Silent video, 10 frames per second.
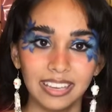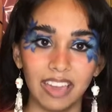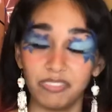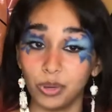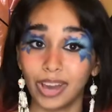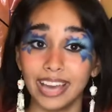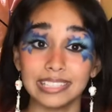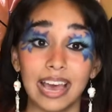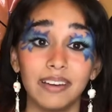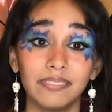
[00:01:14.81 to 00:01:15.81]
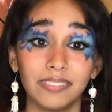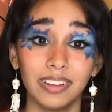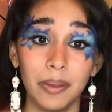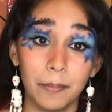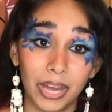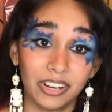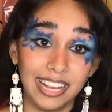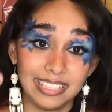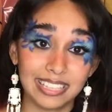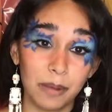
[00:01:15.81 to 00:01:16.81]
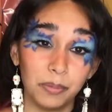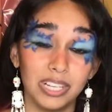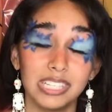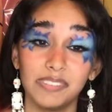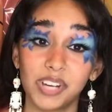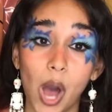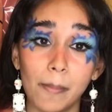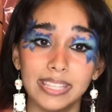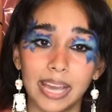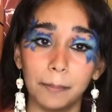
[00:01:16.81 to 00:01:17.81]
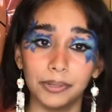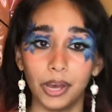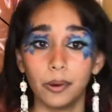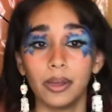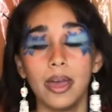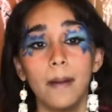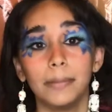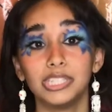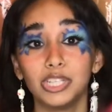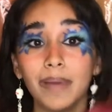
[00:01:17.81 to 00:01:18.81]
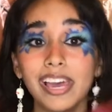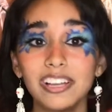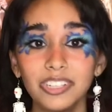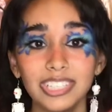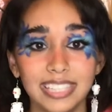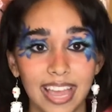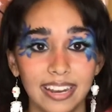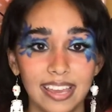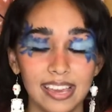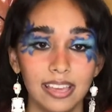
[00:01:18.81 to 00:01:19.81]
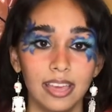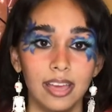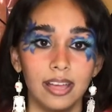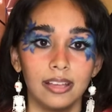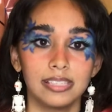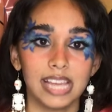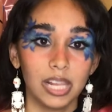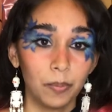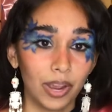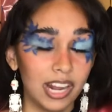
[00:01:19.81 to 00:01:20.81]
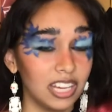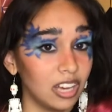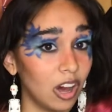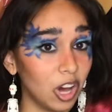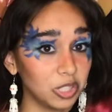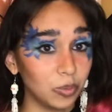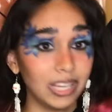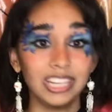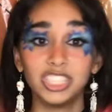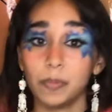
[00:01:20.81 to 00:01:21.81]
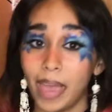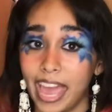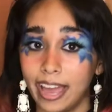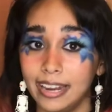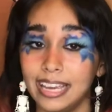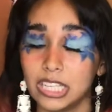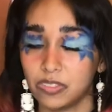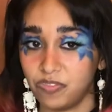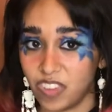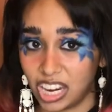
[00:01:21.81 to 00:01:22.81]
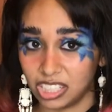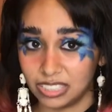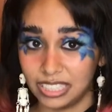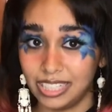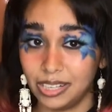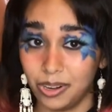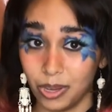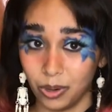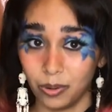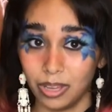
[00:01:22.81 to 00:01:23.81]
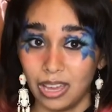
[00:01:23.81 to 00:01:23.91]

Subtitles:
If you guys have better insight, please leave a comment down below. But to my understanding, celebrating Halloween in Japan is fairly new.